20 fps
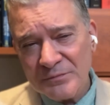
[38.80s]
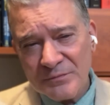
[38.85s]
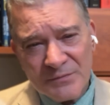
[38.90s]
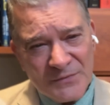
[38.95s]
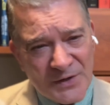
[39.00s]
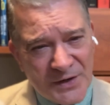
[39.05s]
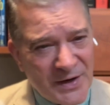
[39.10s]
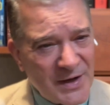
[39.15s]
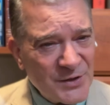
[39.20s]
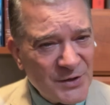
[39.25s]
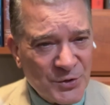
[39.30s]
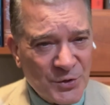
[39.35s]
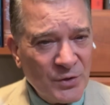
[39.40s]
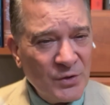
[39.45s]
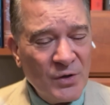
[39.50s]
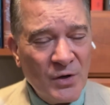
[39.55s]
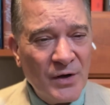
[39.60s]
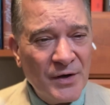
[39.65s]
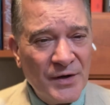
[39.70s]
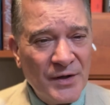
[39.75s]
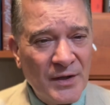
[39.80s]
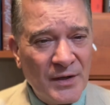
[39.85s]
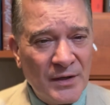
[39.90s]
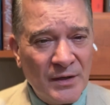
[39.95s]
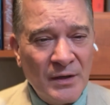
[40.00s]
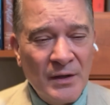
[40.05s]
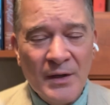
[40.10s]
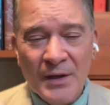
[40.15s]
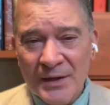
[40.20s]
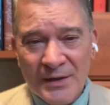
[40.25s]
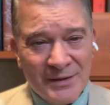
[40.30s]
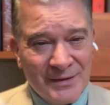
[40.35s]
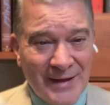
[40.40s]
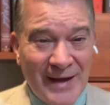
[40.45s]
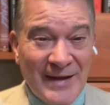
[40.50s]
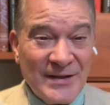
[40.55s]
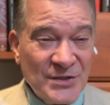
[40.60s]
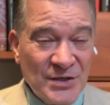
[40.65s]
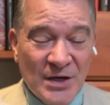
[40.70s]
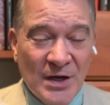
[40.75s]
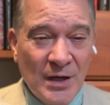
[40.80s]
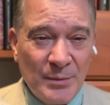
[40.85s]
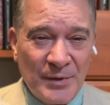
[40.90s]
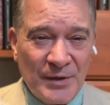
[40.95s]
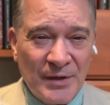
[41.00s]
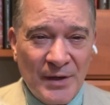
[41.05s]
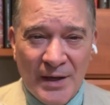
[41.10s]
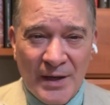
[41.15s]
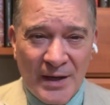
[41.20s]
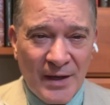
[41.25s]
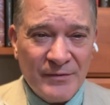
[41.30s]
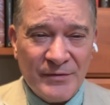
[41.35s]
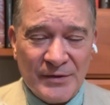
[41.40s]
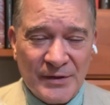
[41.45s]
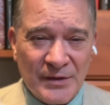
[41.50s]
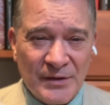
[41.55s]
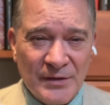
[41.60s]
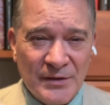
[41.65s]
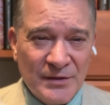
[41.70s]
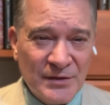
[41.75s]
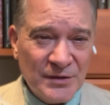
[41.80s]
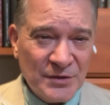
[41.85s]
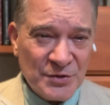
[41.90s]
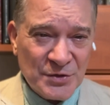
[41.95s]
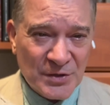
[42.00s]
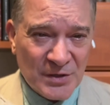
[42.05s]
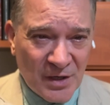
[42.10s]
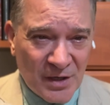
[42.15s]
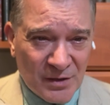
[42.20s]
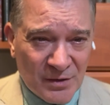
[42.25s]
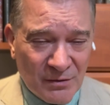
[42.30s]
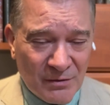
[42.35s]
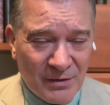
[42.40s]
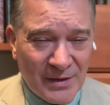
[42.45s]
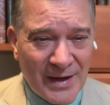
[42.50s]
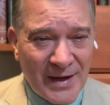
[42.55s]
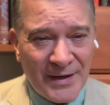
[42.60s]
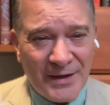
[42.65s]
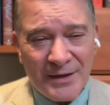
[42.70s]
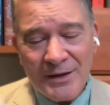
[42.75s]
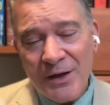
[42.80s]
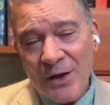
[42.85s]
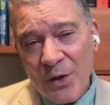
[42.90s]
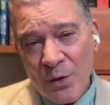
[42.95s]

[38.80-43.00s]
the National Guard in. That's coming heavily. You think Chicago got it?